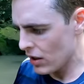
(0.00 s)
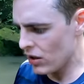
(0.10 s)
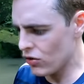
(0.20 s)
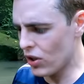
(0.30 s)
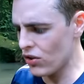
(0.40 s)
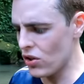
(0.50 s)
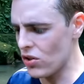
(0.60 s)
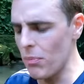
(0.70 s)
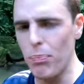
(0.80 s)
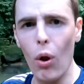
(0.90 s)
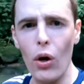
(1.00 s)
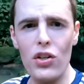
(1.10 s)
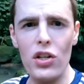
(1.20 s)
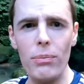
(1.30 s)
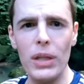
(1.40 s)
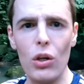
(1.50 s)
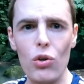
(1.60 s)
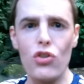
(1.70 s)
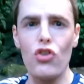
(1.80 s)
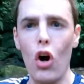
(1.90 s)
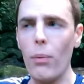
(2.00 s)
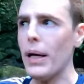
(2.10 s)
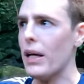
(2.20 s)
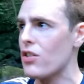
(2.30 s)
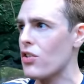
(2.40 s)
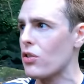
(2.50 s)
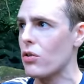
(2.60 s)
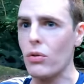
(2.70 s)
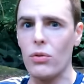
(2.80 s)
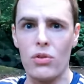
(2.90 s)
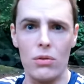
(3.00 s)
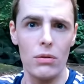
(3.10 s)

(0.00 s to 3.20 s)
then you can just employ somebody whose job it is to